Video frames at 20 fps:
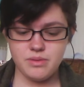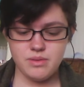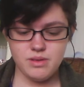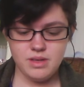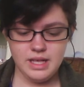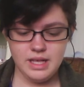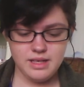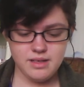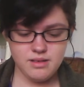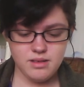
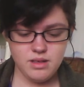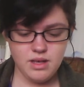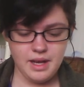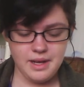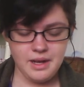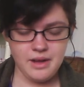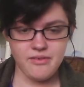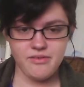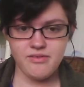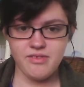like, I
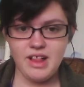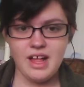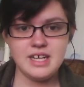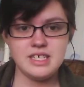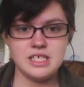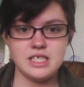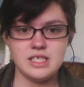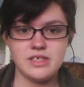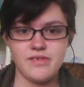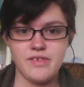got
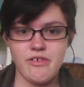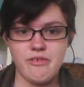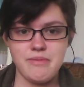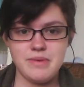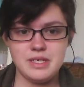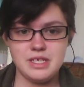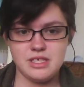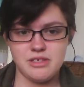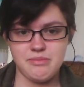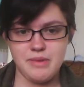flashes of
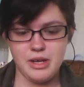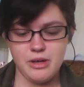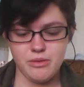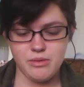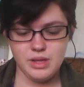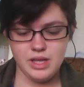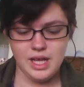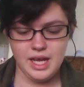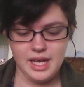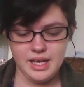images of my
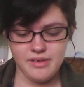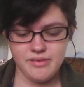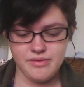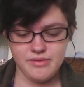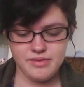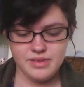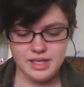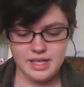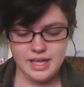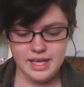own
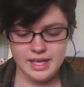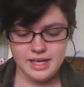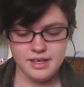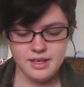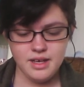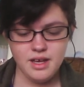life that, like,